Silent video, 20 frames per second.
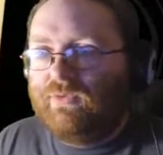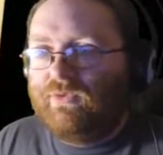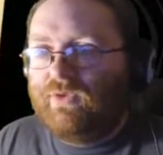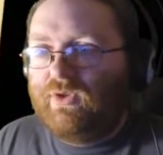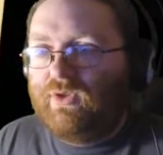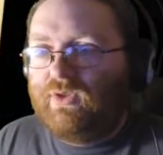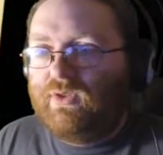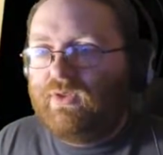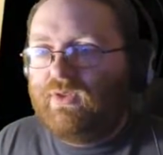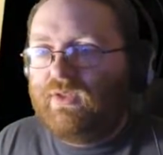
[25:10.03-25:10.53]

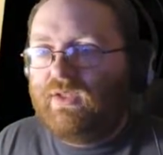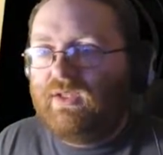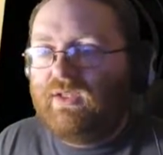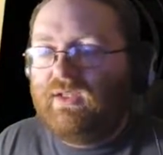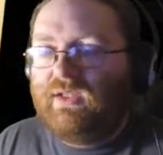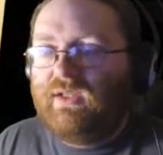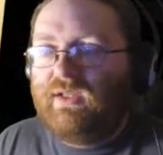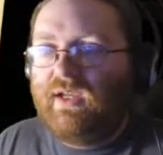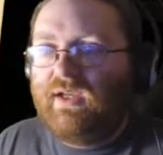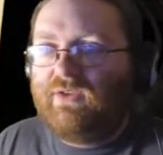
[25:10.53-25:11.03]
turned
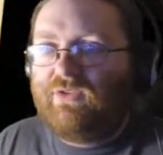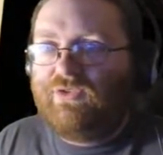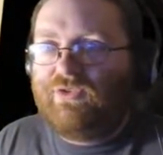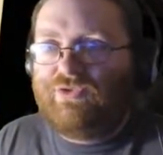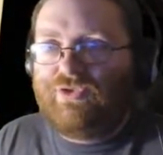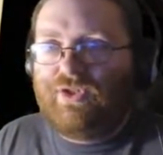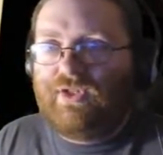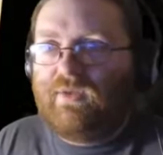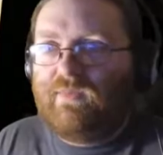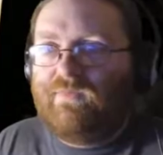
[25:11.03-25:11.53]
the
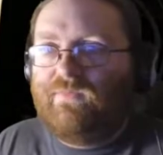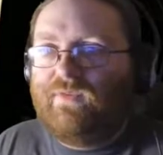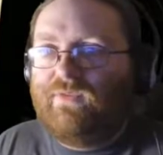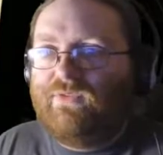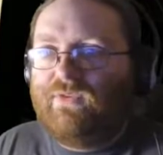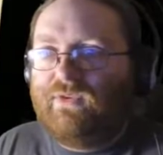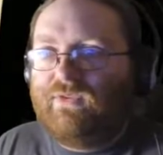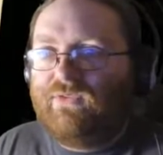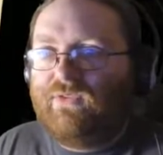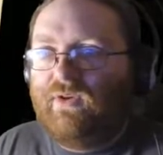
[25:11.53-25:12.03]
extreme
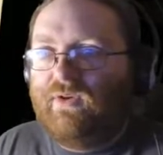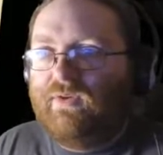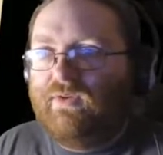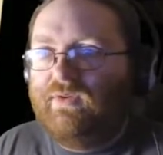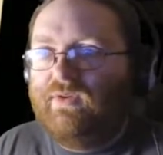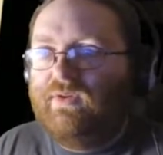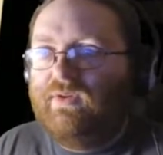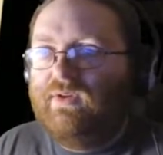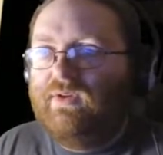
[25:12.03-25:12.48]
physics on.